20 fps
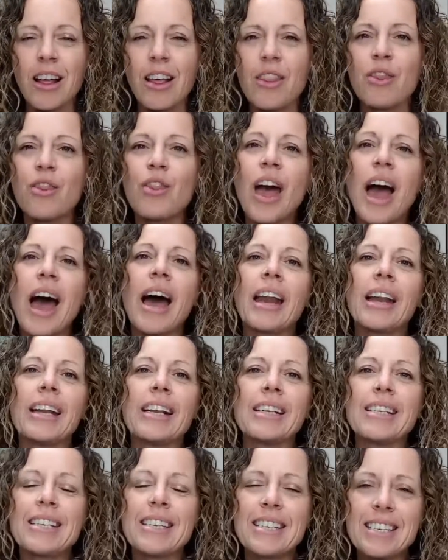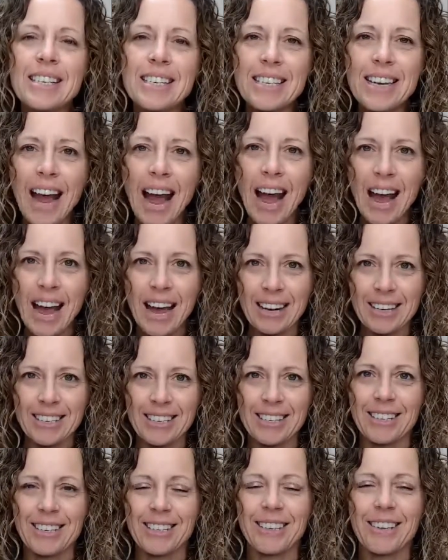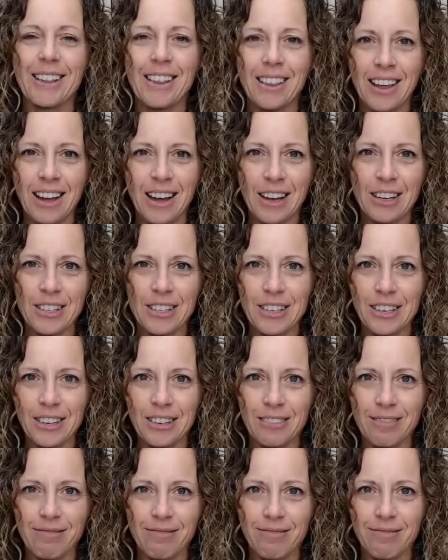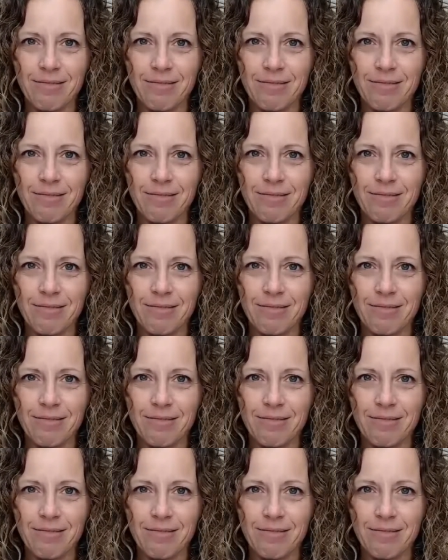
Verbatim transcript: That is not the hustle.